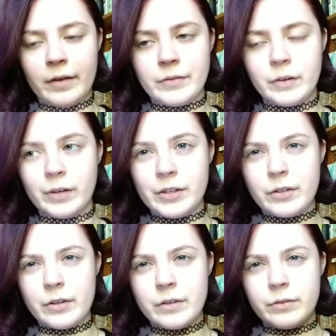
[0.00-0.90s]

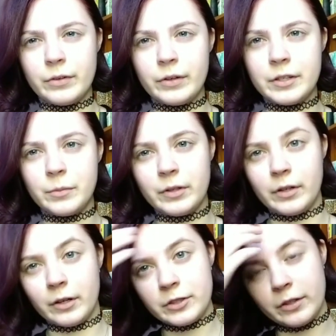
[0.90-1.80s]
fundraiser for this one
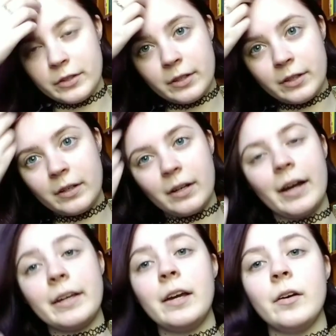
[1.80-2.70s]
dog shelter.
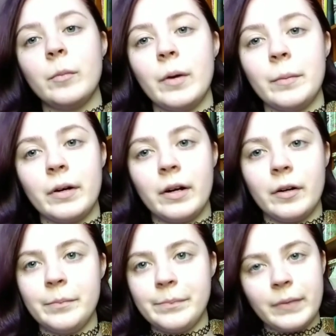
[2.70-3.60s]
I can't remember.
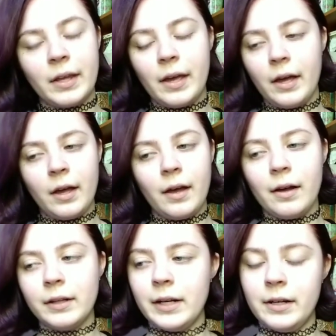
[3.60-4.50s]
I'll
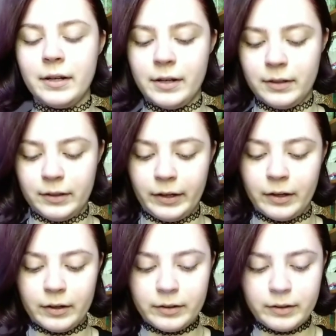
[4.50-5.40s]
edit it in
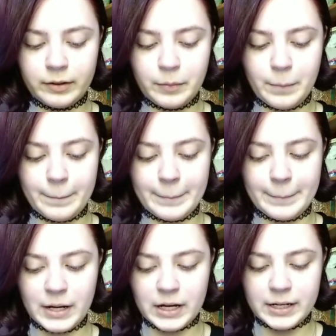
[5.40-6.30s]
later.
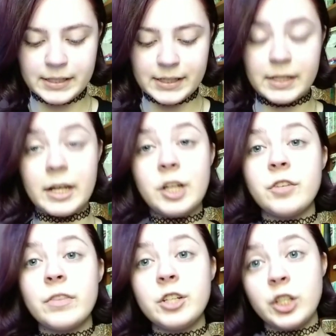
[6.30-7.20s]
But each
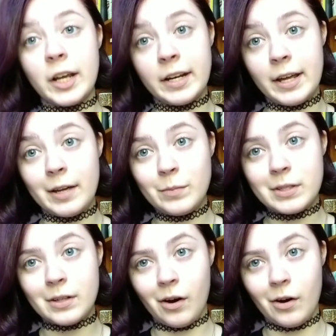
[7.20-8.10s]
of the shade
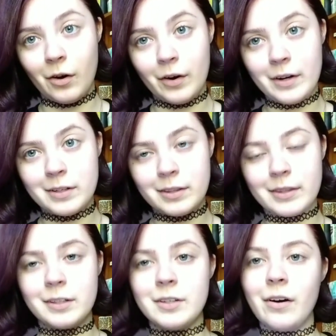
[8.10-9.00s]
names are
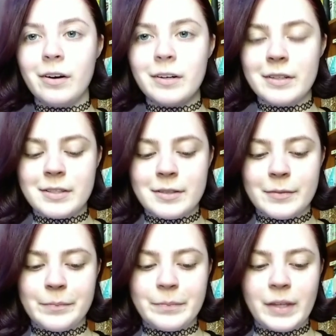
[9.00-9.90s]
the dogs.
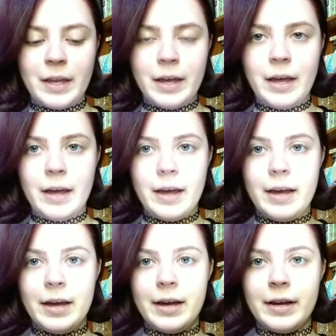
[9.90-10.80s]

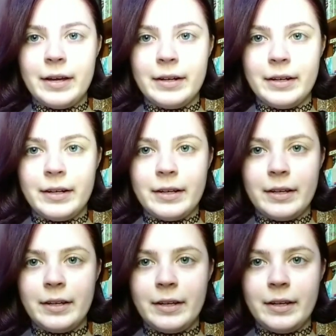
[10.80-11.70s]
And
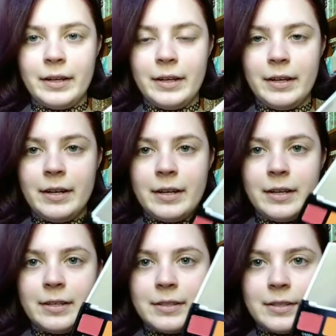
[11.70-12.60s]
it
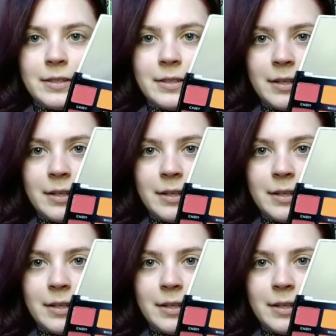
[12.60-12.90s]
is